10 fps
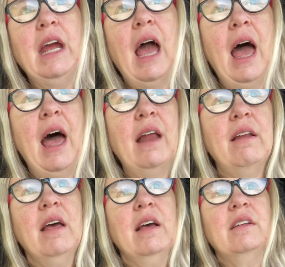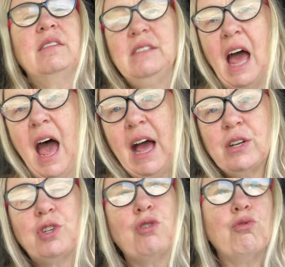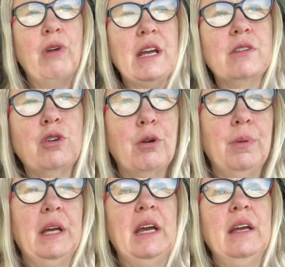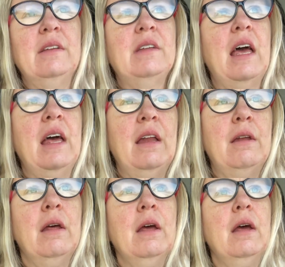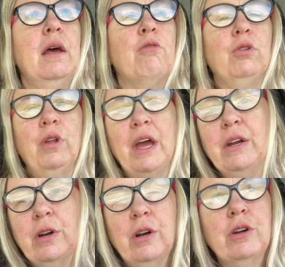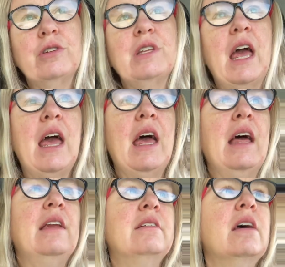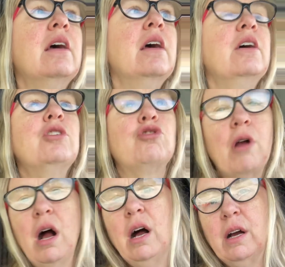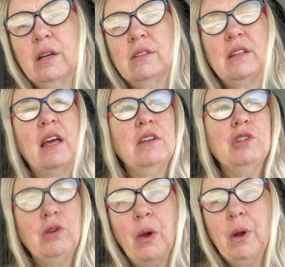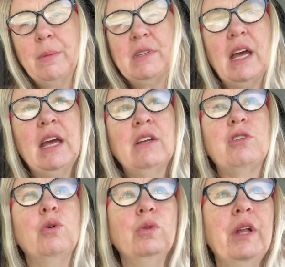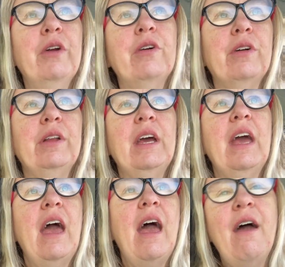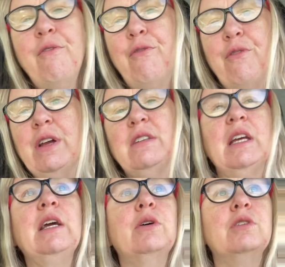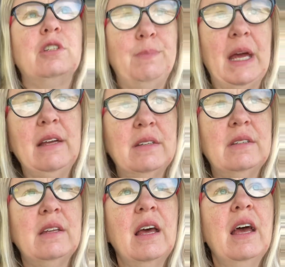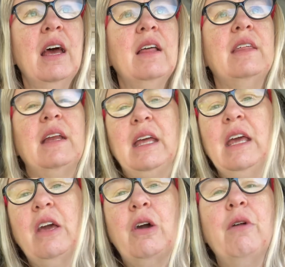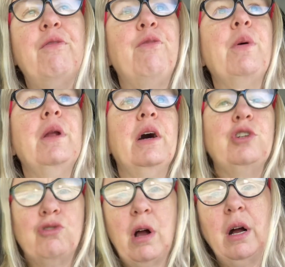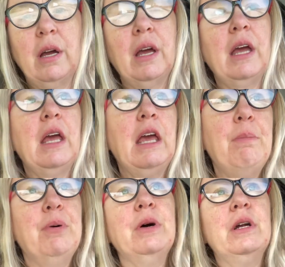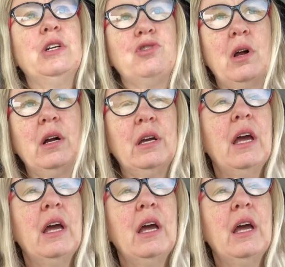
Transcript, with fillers: had stashed razor blades and lighters and drugs. And do you get what I'm saying? So literally every single space that he could put a drug, he put a drug.